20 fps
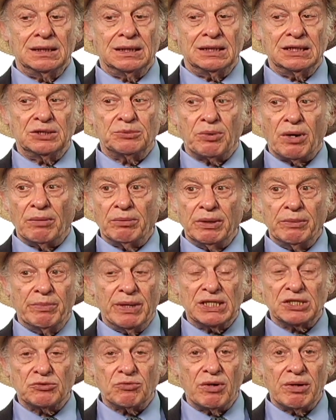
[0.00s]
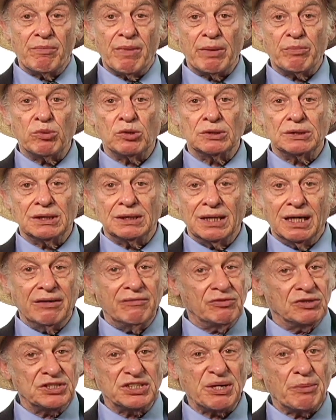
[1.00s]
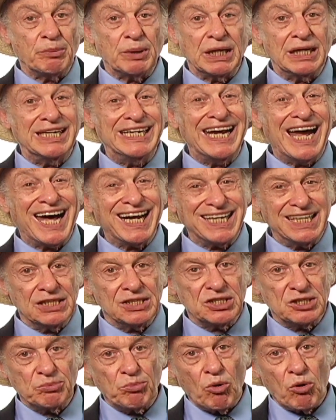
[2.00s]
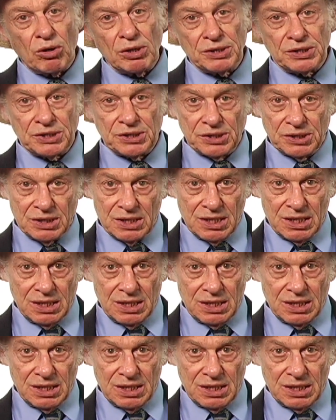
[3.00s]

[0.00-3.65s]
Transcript: And he's probably best remembered today for something not in sports.